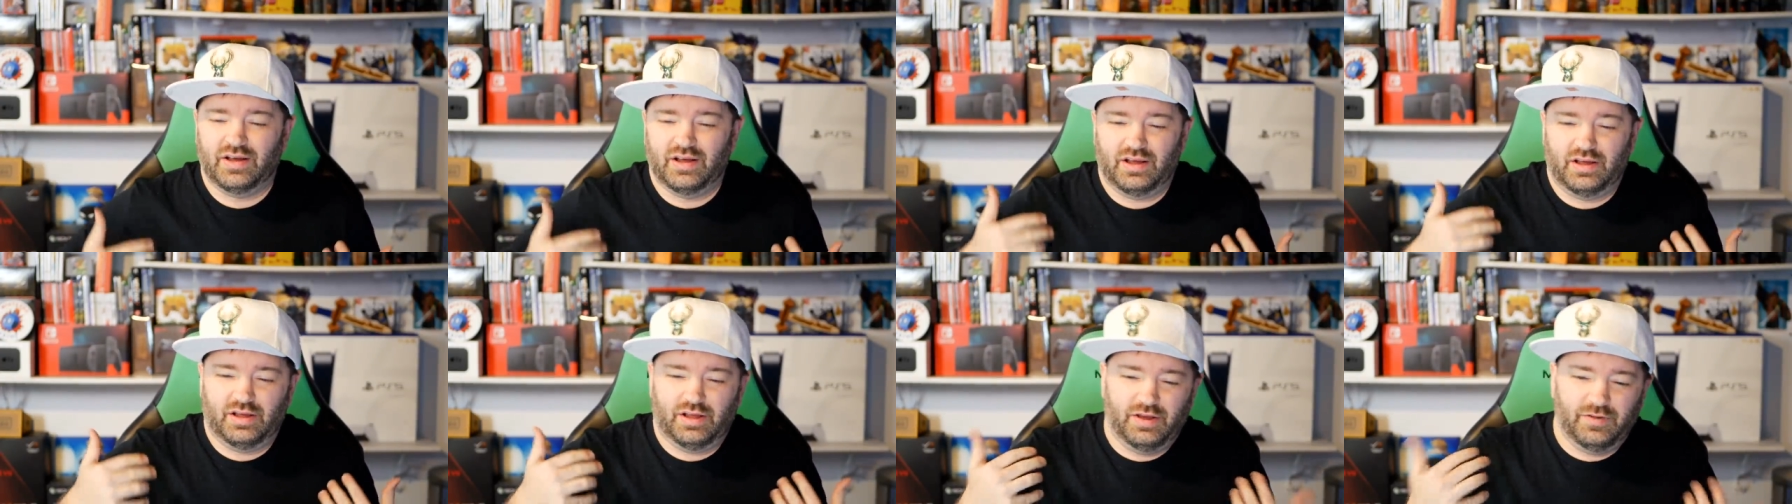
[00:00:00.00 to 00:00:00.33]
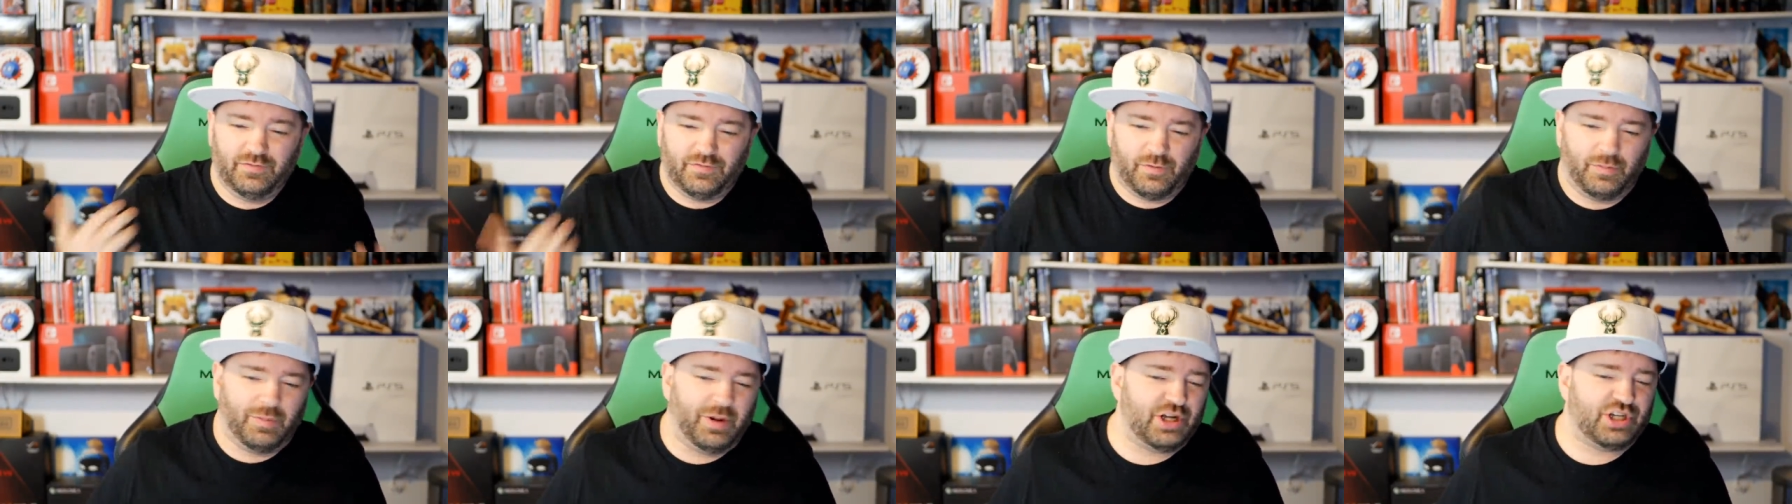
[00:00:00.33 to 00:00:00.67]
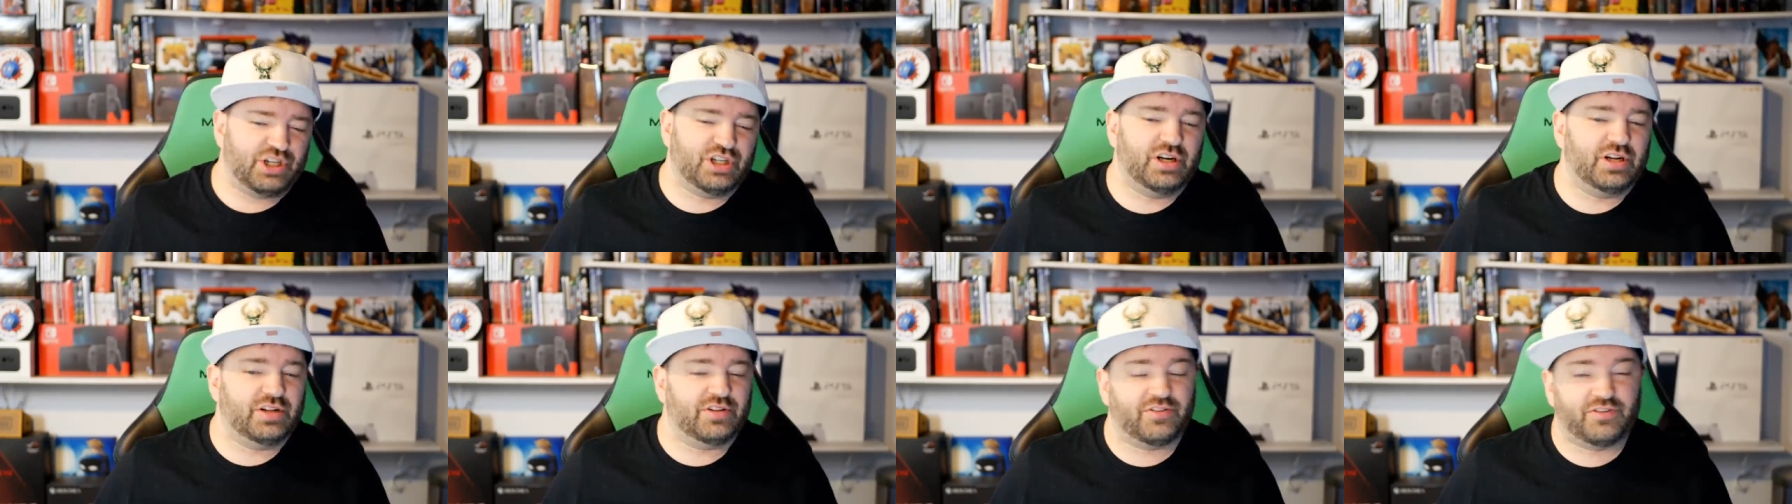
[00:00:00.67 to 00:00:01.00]

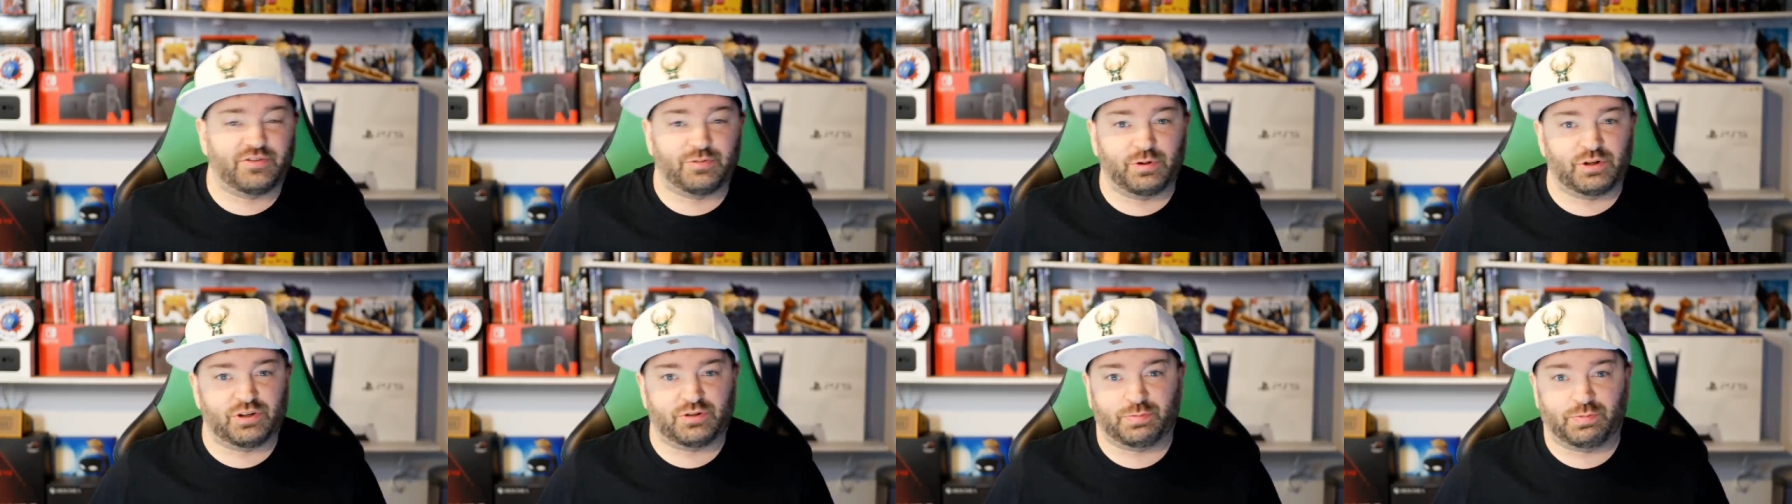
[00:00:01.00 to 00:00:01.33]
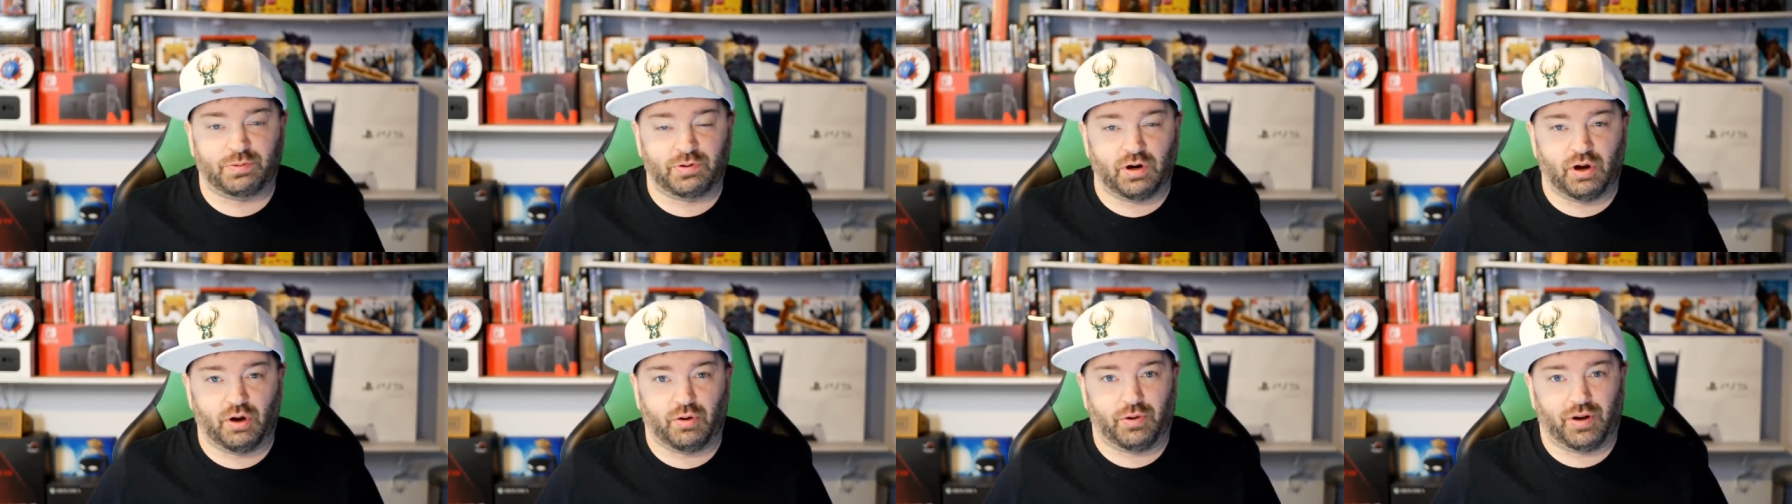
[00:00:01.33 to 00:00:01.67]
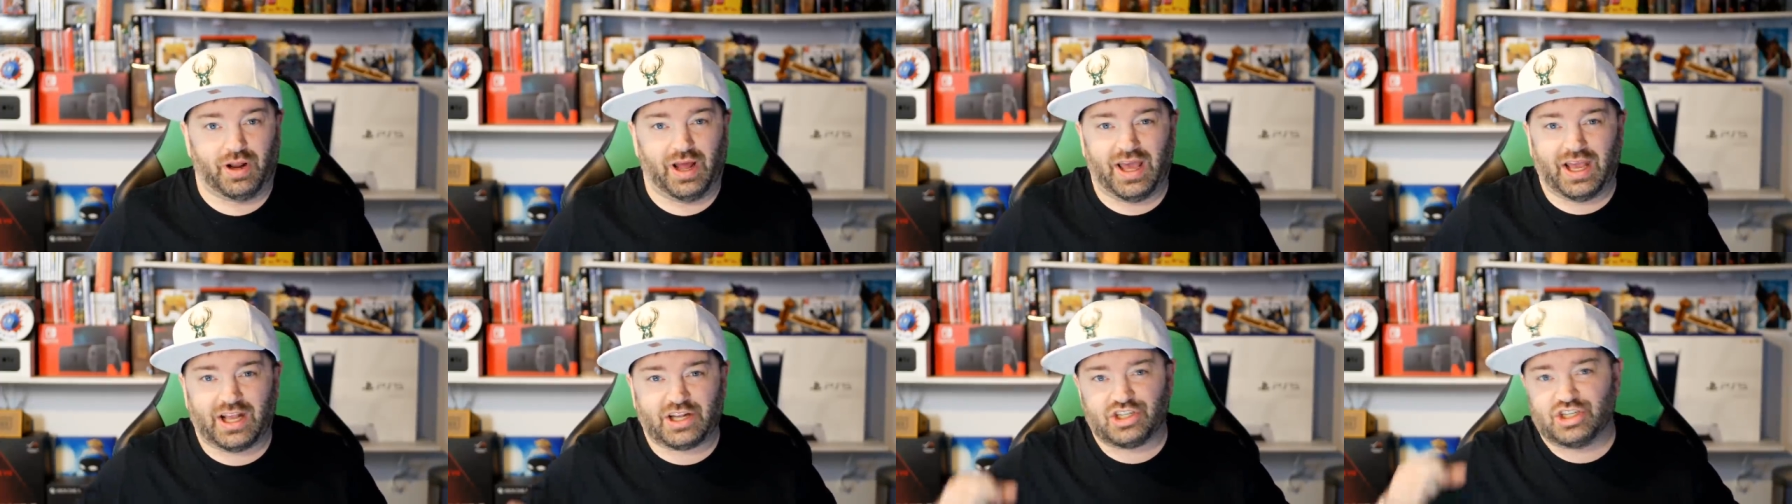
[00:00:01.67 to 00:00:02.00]
information on the Switch Pro, and
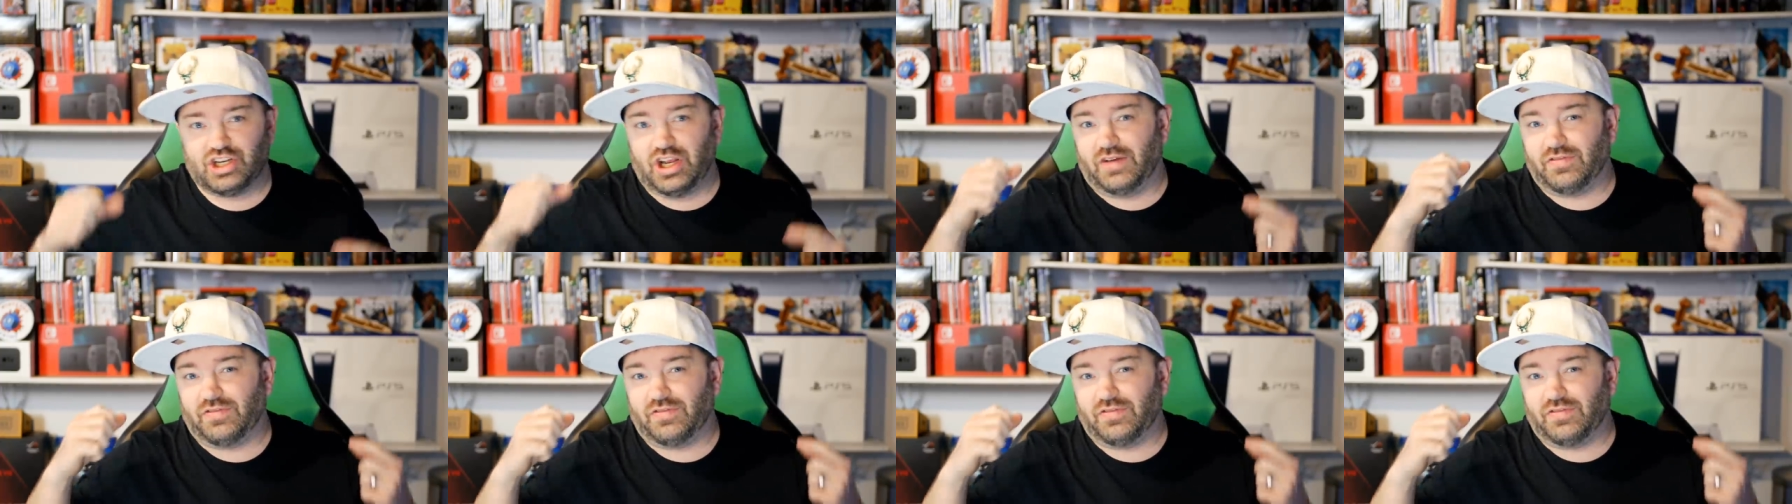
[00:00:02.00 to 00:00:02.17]
I actually